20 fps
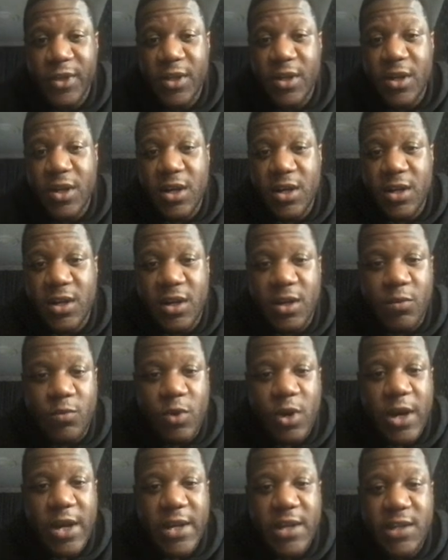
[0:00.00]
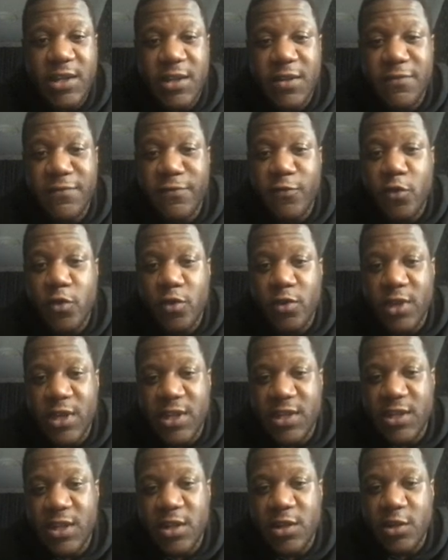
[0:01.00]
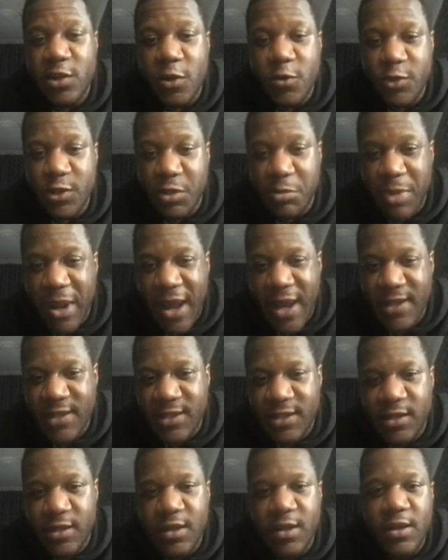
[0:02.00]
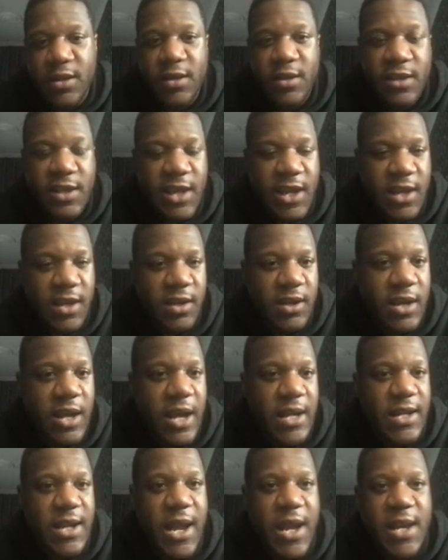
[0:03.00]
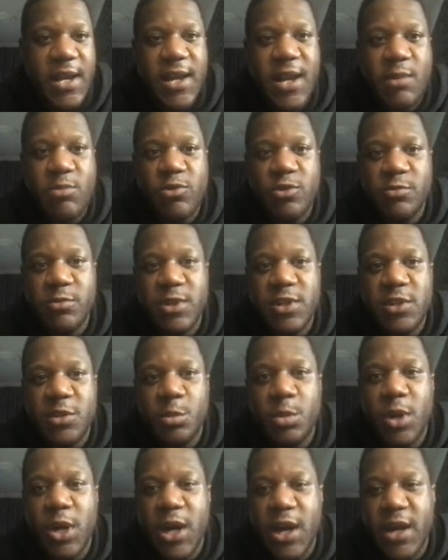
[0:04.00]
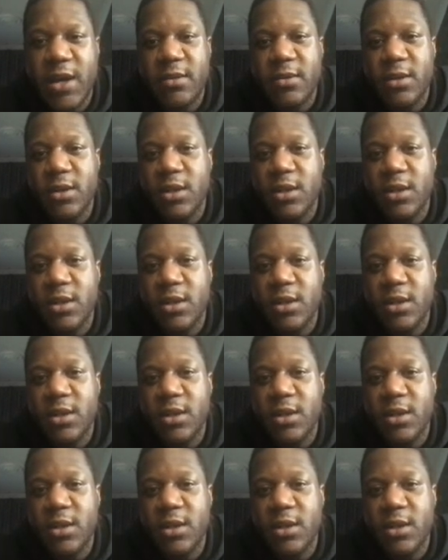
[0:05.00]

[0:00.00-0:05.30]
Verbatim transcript: I got whitelisted for this Dosa pass thing and that enables me to buy